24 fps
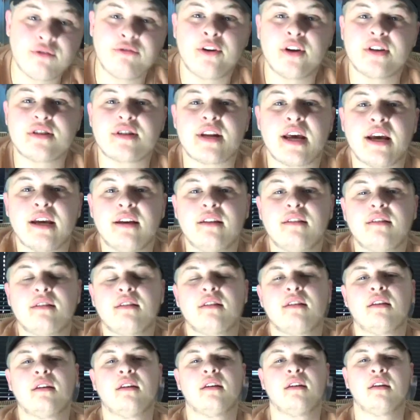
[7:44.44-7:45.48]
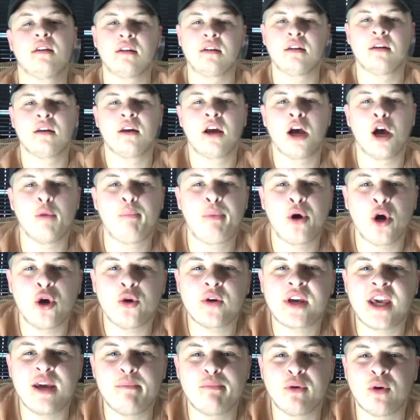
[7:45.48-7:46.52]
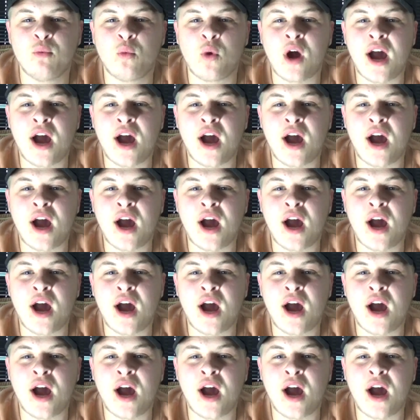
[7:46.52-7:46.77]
first date? A pokey bum